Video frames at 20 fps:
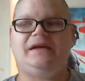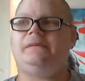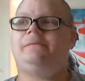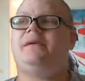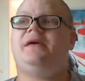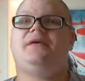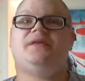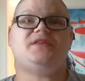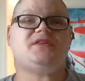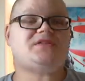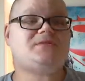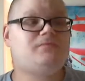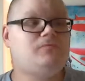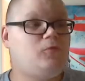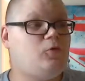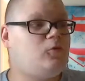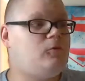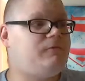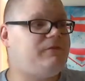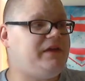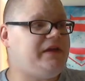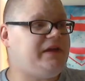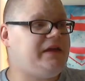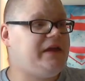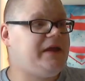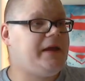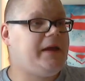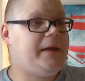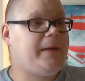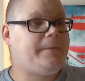about this movie,
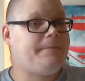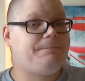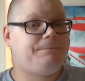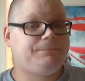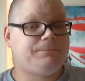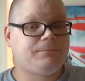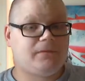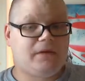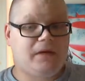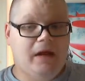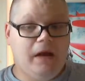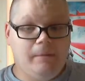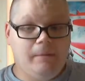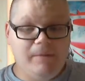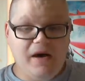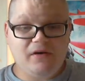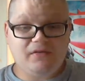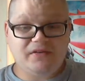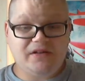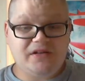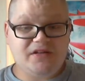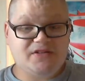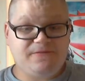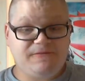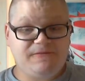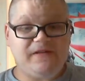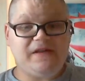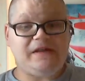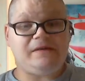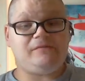about its
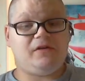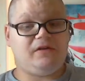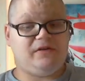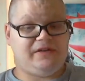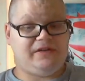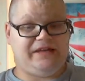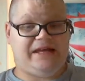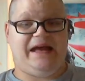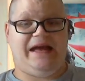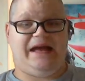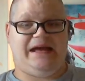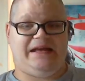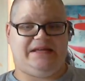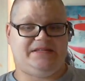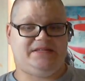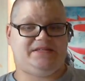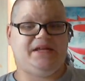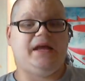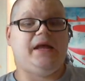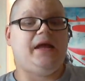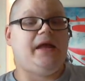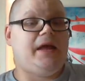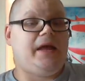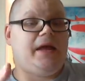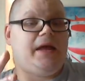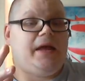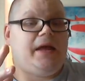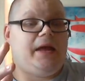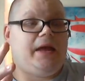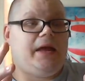female cast?
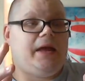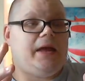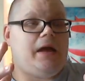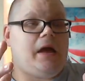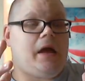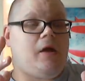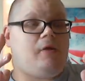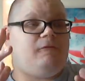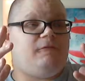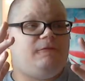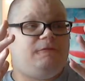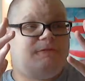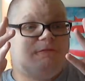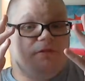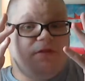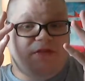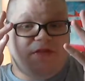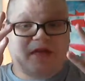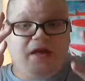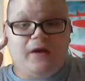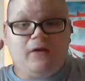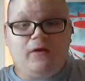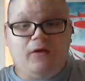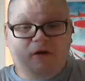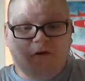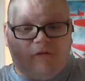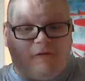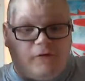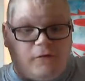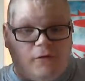There
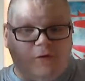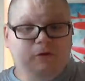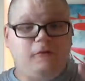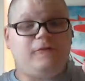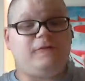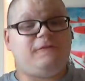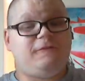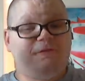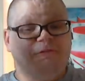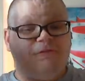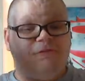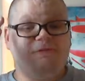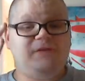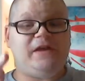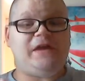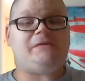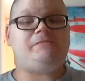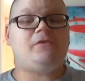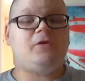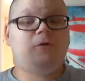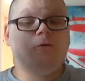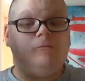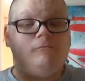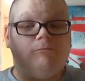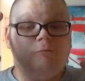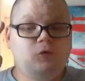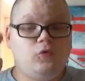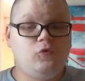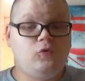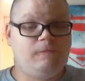are good female
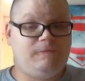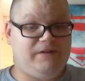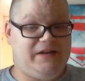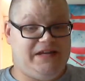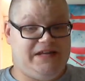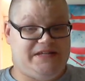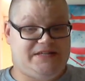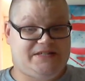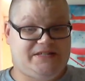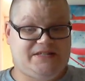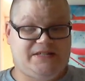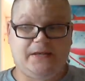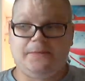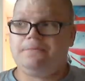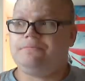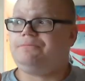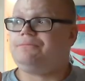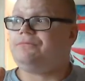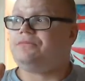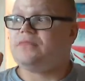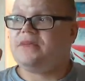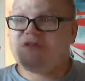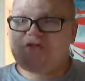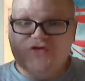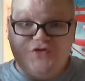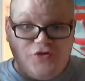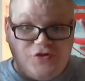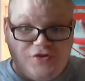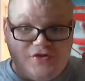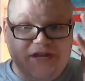movies.
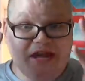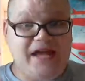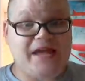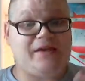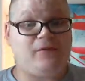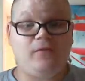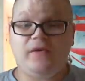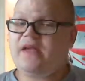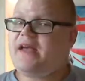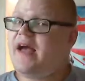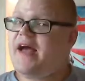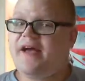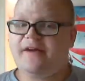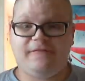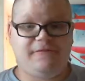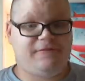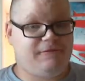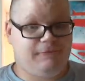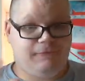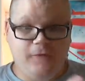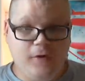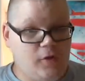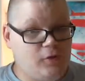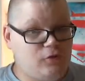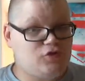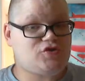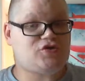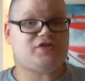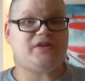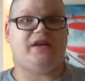Today we have
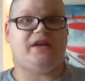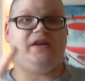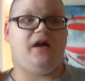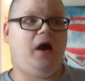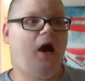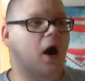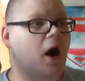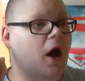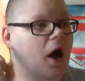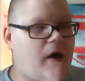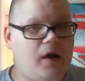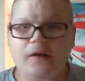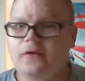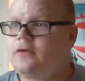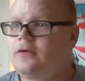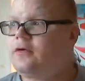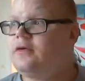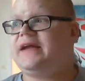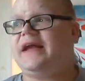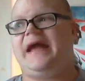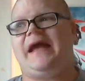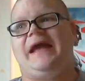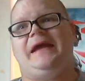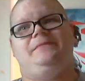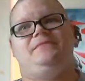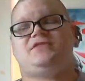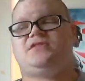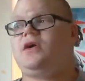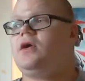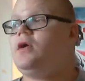Frozen, Hunger
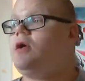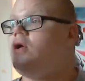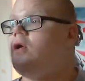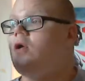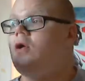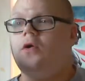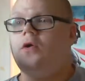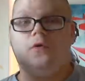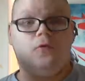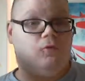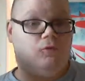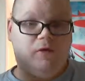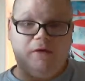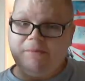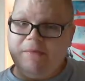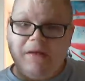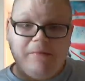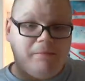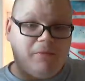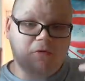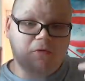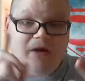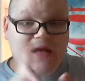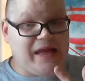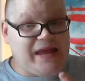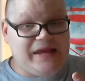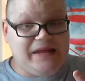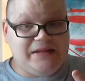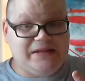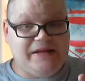Games. Remember
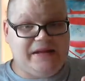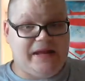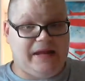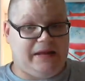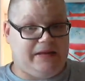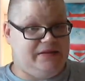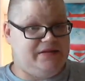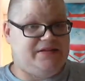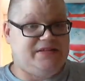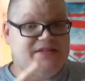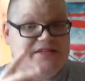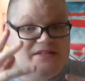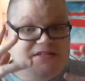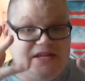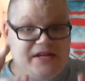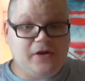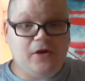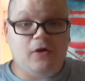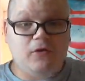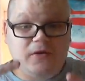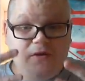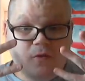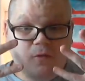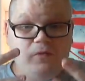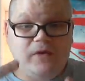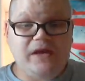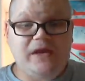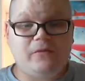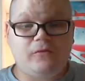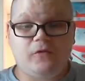Alien? Sigourney
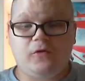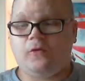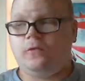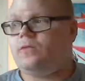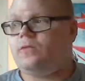Weaver